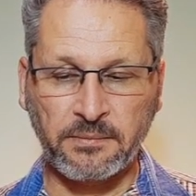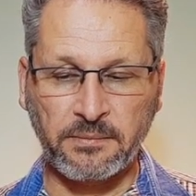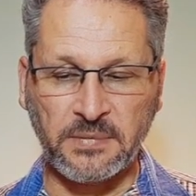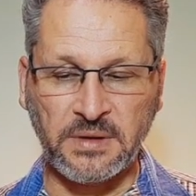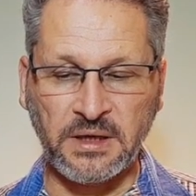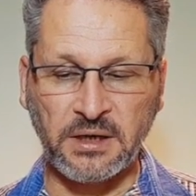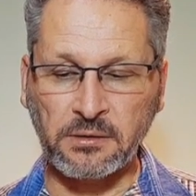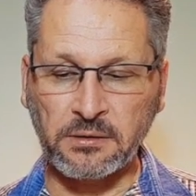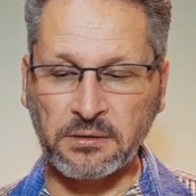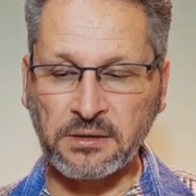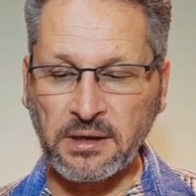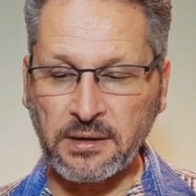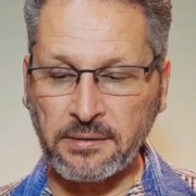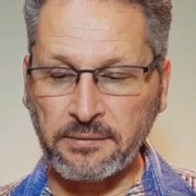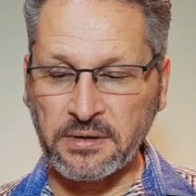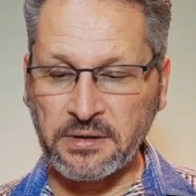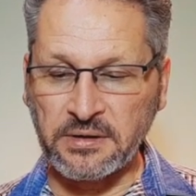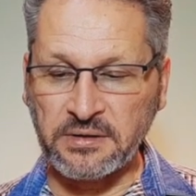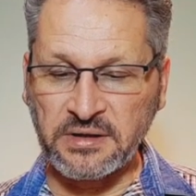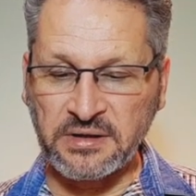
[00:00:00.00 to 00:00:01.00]
The old
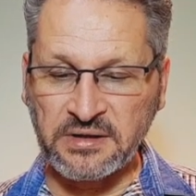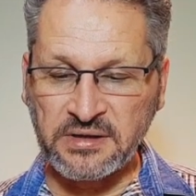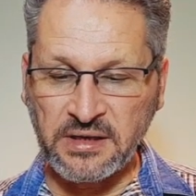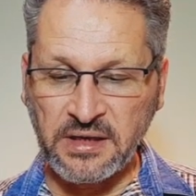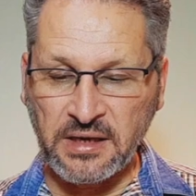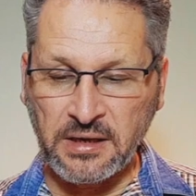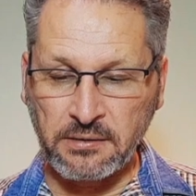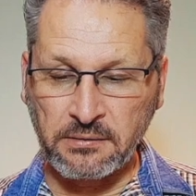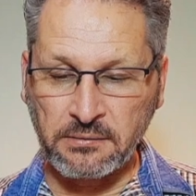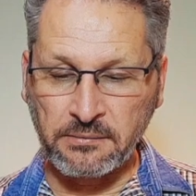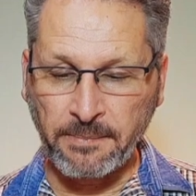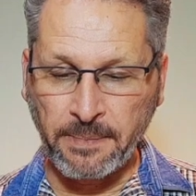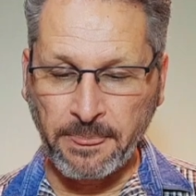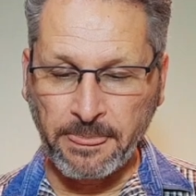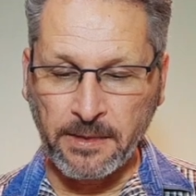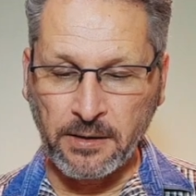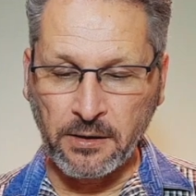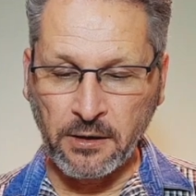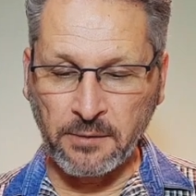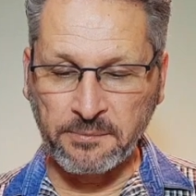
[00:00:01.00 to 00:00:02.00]
covenant is now
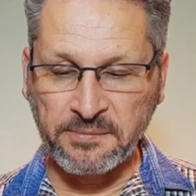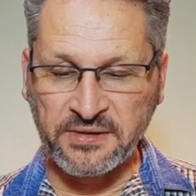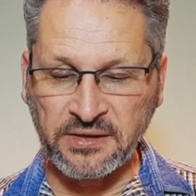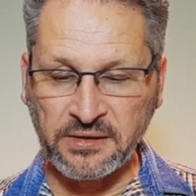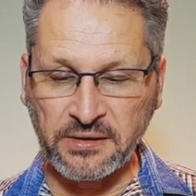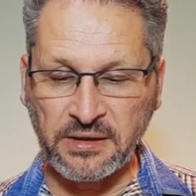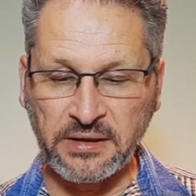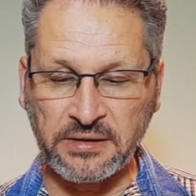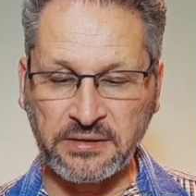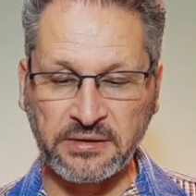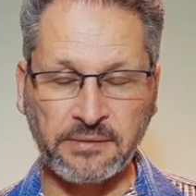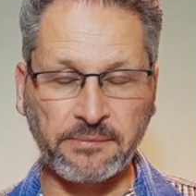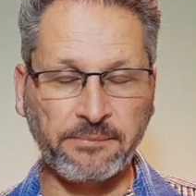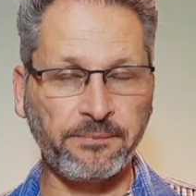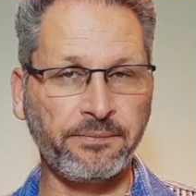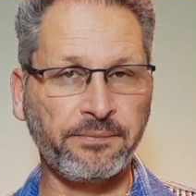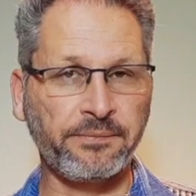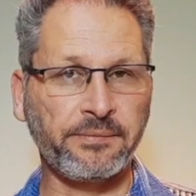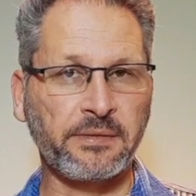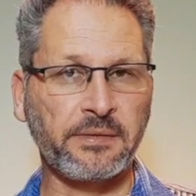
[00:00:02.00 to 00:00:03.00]
obsolete.
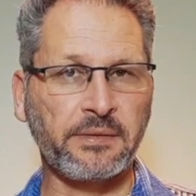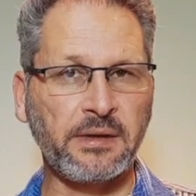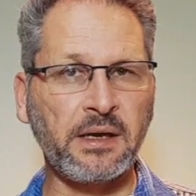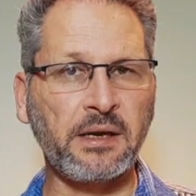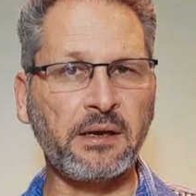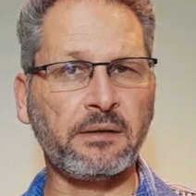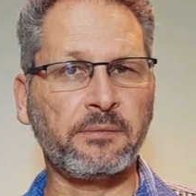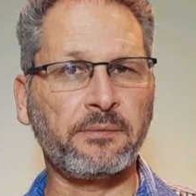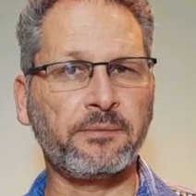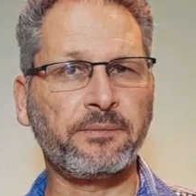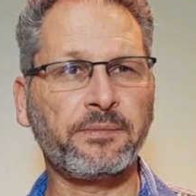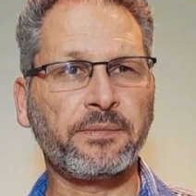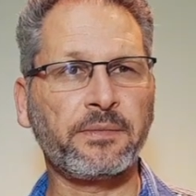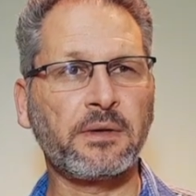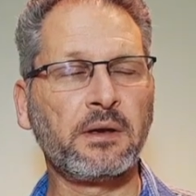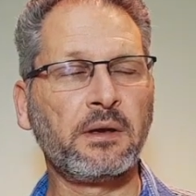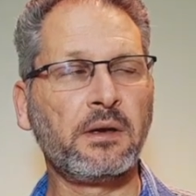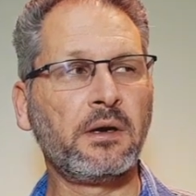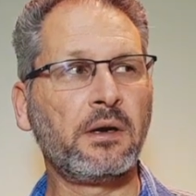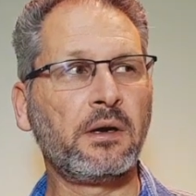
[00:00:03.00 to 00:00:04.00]
Now,
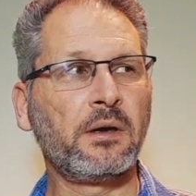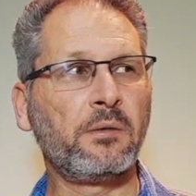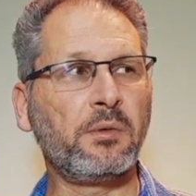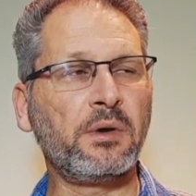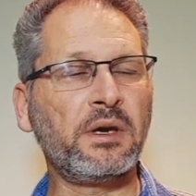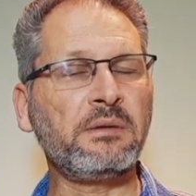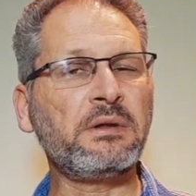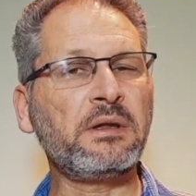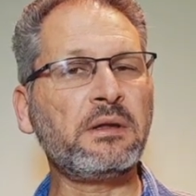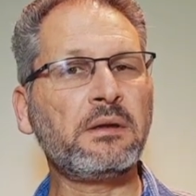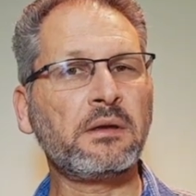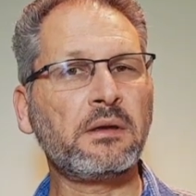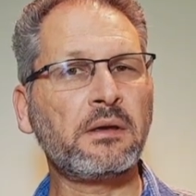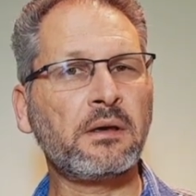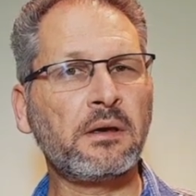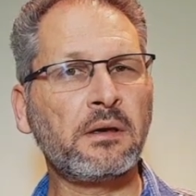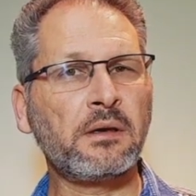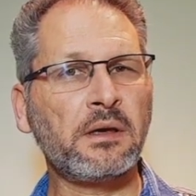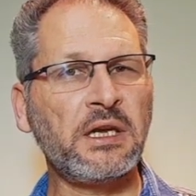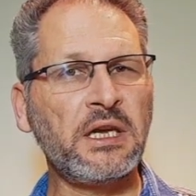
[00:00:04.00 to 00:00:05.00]
when
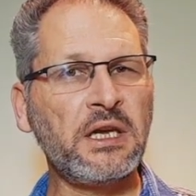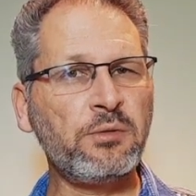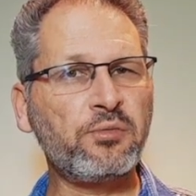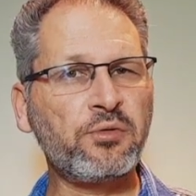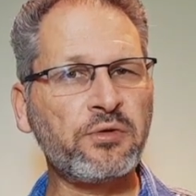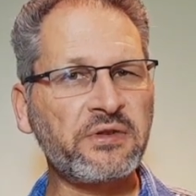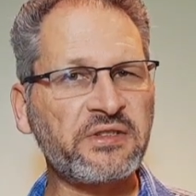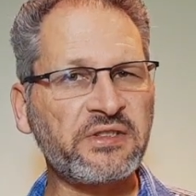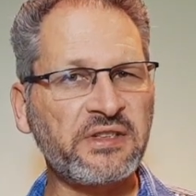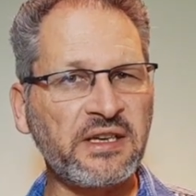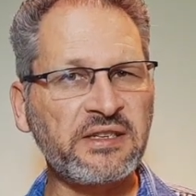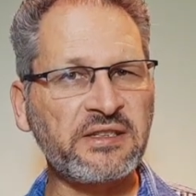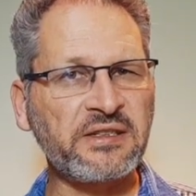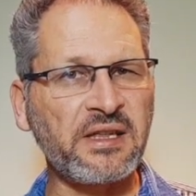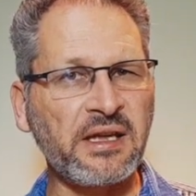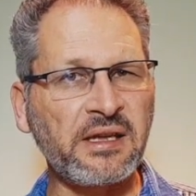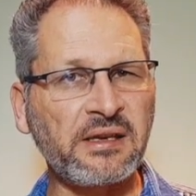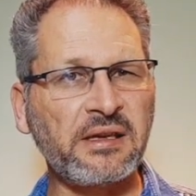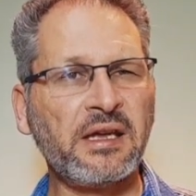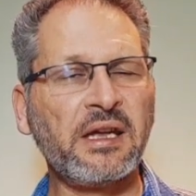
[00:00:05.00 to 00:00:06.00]
Hebrews says
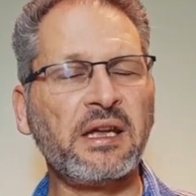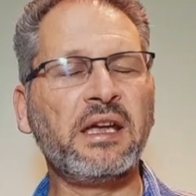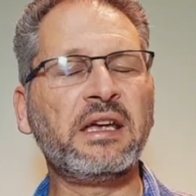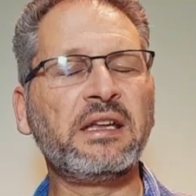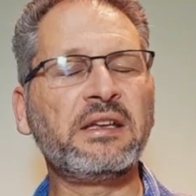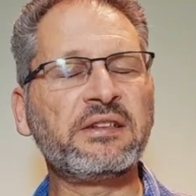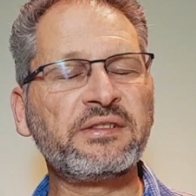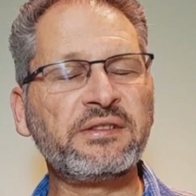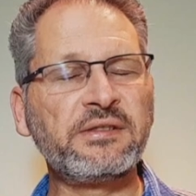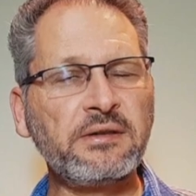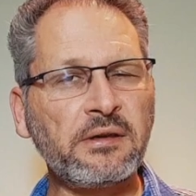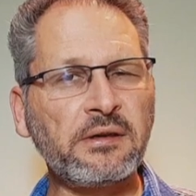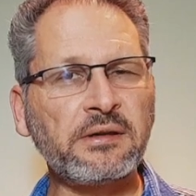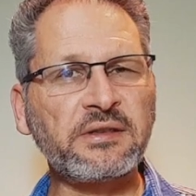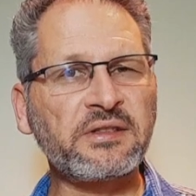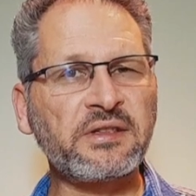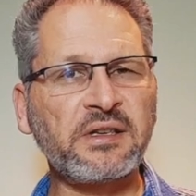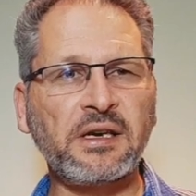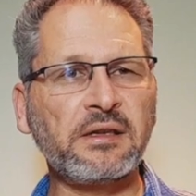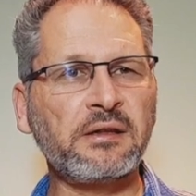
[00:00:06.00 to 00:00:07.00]
that, it is not
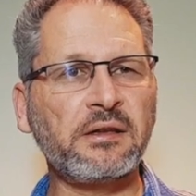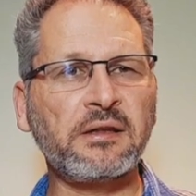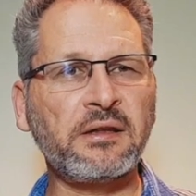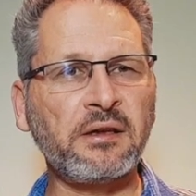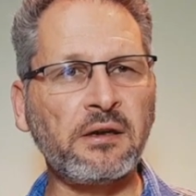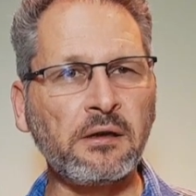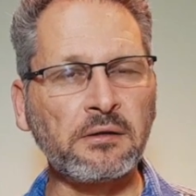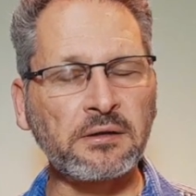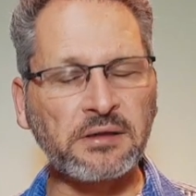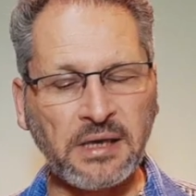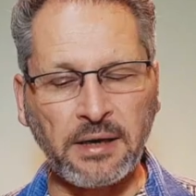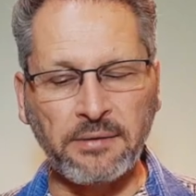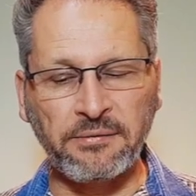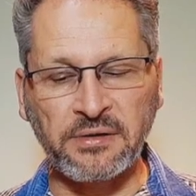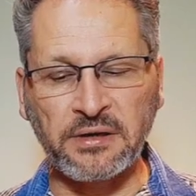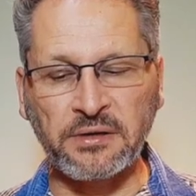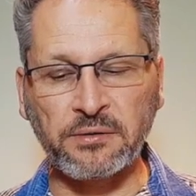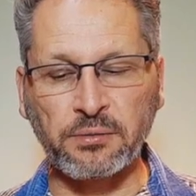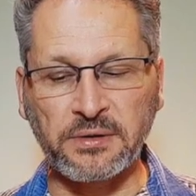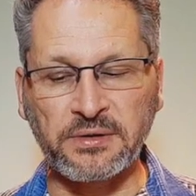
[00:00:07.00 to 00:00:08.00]
saying that the old
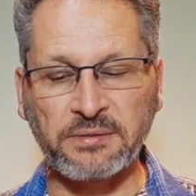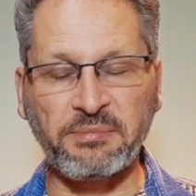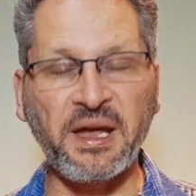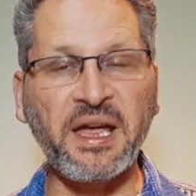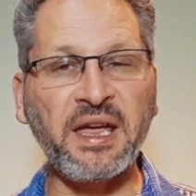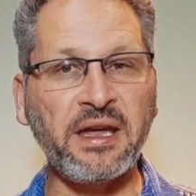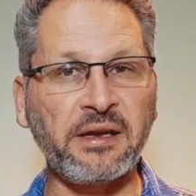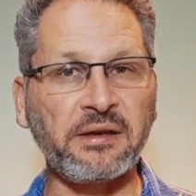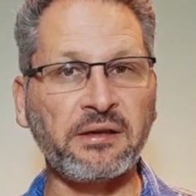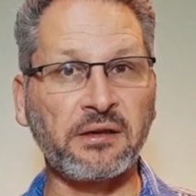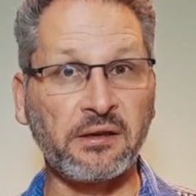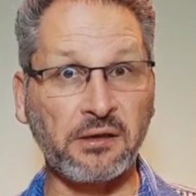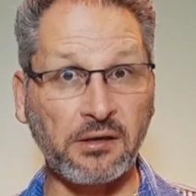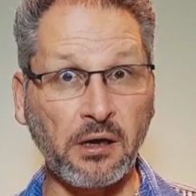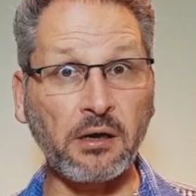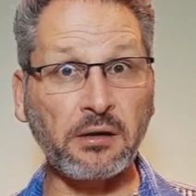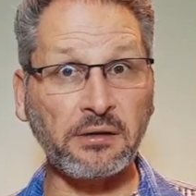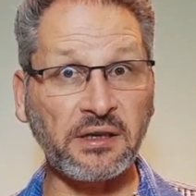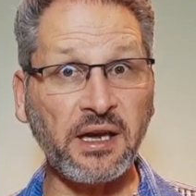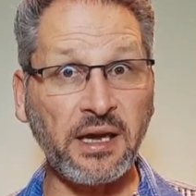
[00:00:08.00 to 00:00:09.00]
covenant was bad.
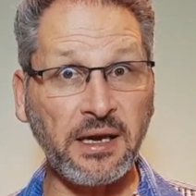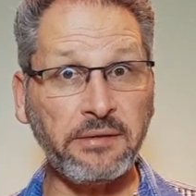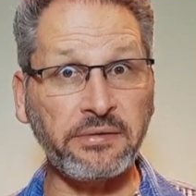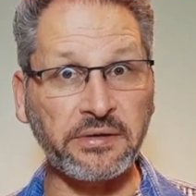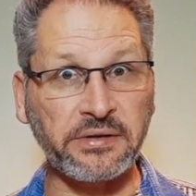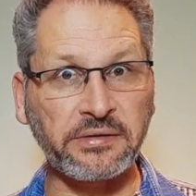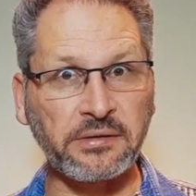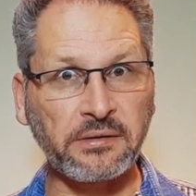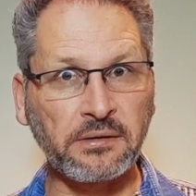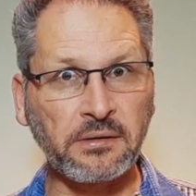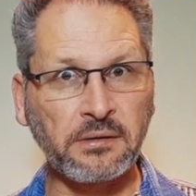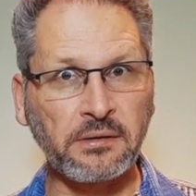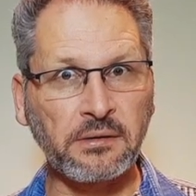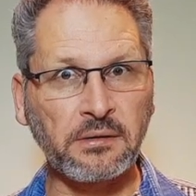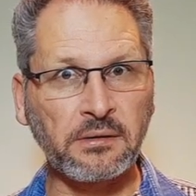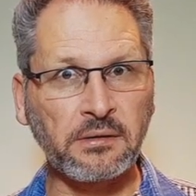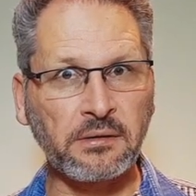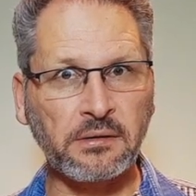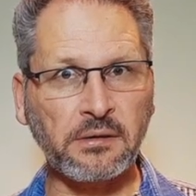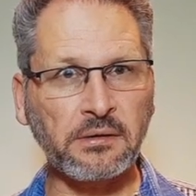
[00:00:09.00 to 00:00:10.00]
God gave it.
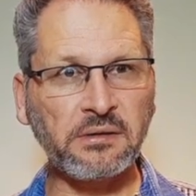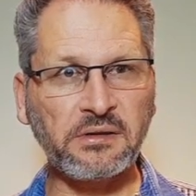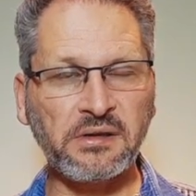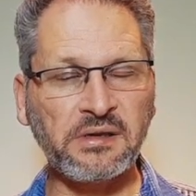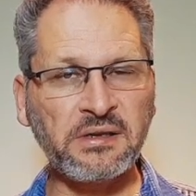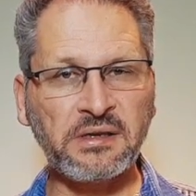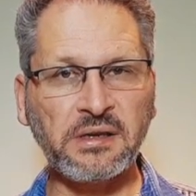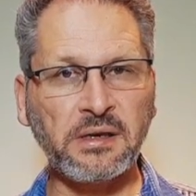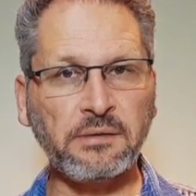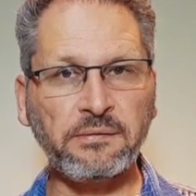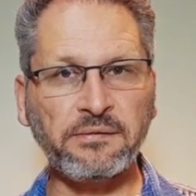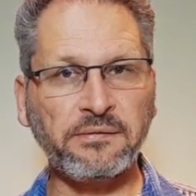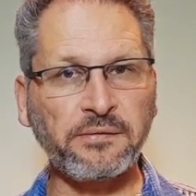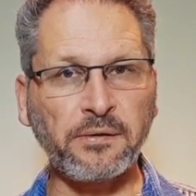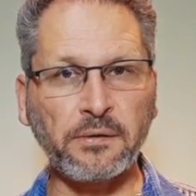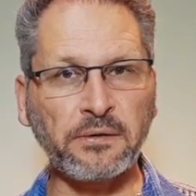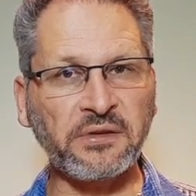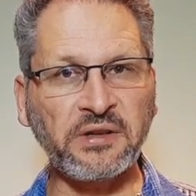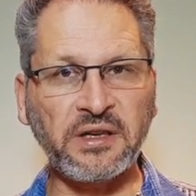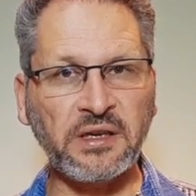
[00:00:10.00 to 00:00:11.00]
God didn't give
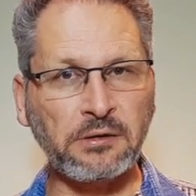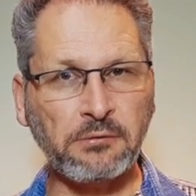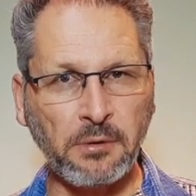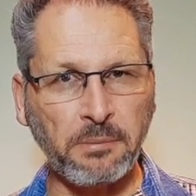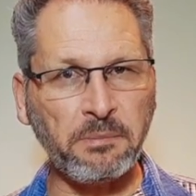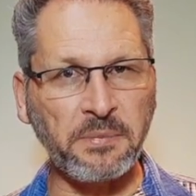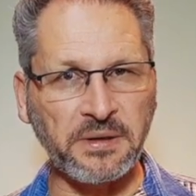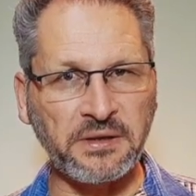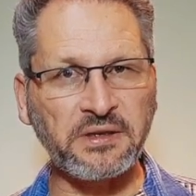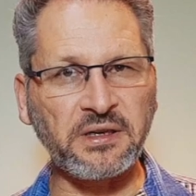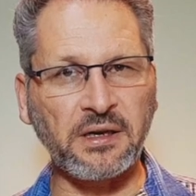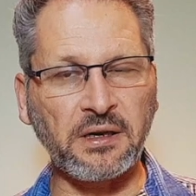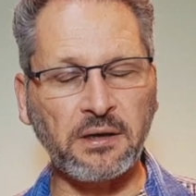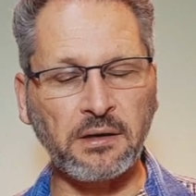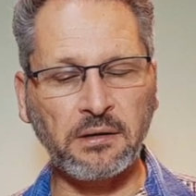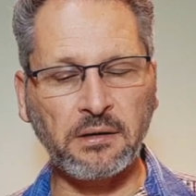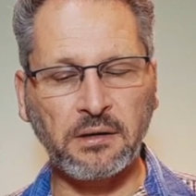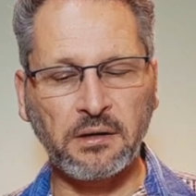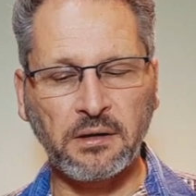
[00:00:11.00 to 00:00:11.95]
faulty equipment here.